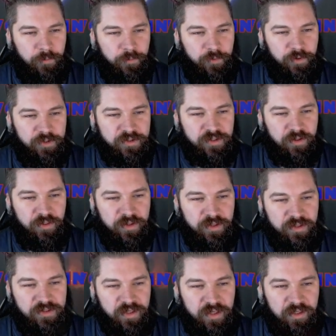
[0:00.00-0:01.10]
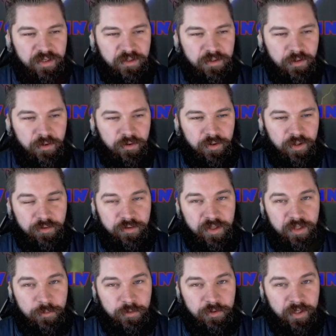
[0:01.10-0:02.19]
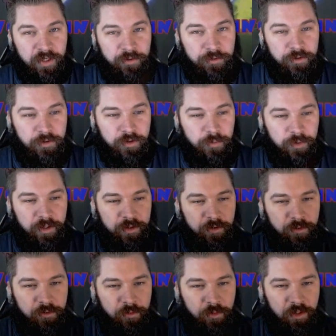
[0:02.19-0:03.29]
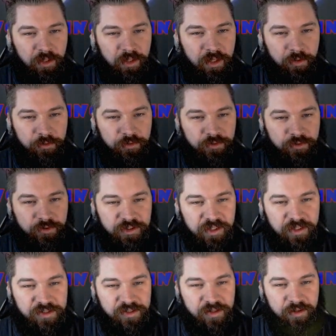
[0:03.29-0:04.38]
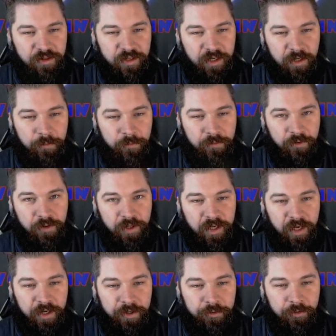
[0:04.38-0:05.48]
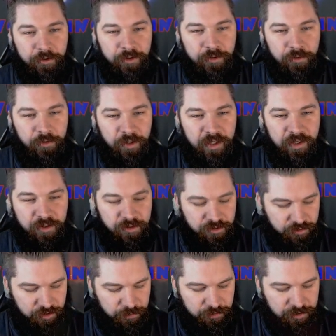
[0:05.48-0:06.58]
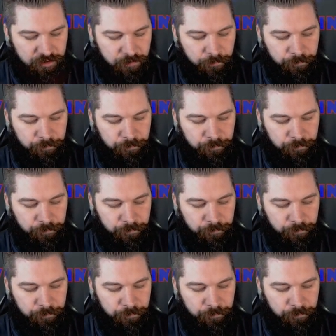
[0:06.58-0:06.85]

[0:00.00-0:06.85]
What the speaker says: Pressing this Edit Loadout Name or Category button will allow you to change the name, the category, or add a description.